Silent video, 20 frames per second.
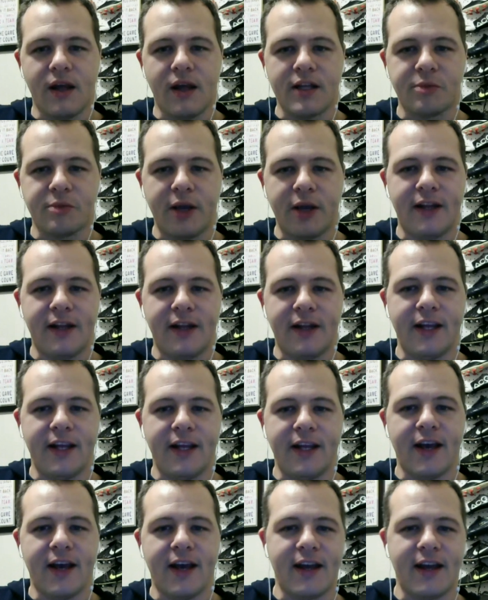it's a pity
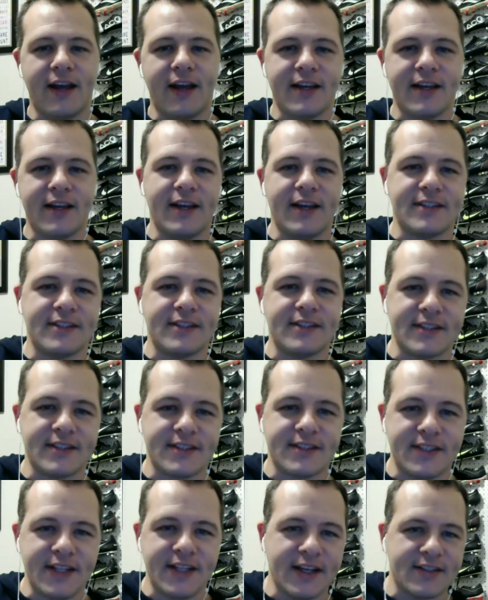the
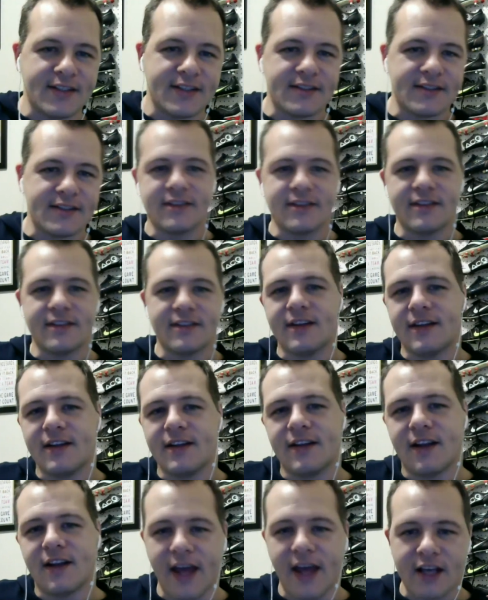A6DS
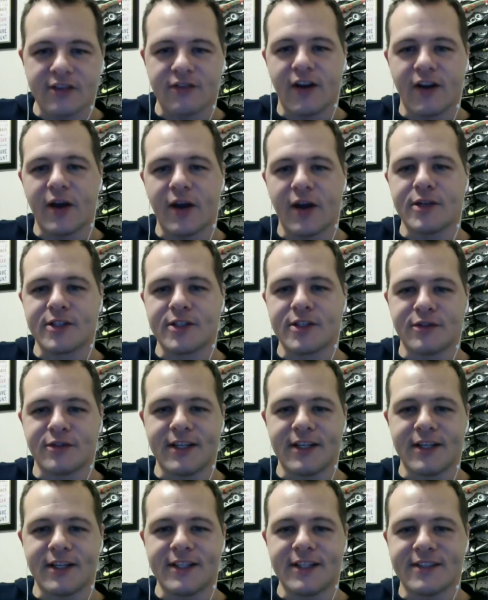Lite X-Fly wasn't
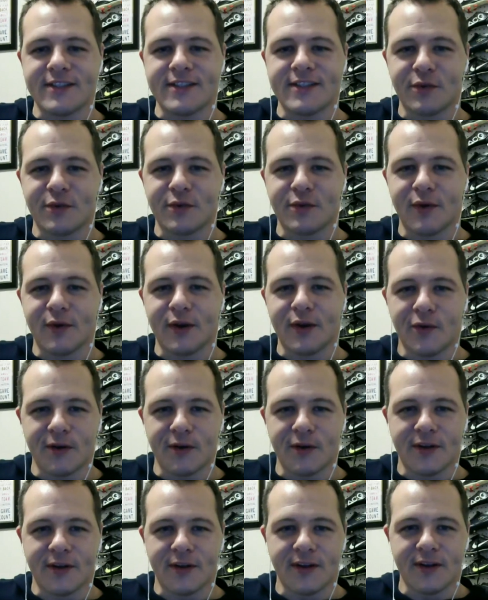released in
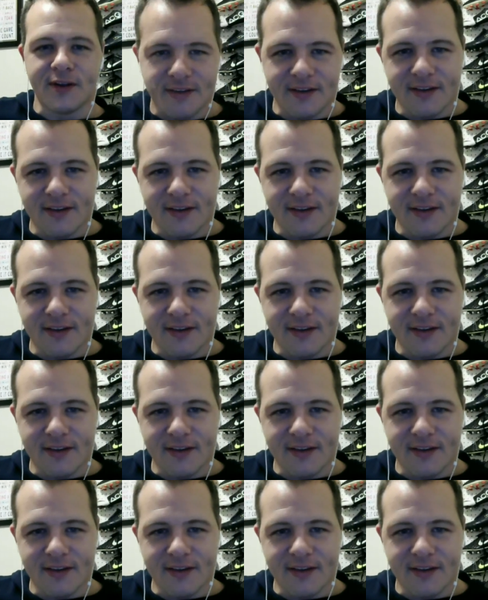2014.